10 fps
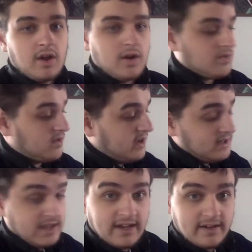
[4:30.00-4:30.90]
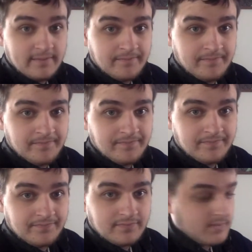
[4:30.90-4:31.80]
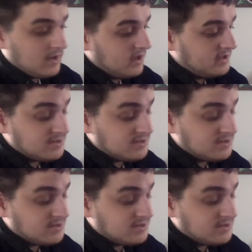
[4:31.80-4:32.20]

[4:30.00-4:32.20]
right here is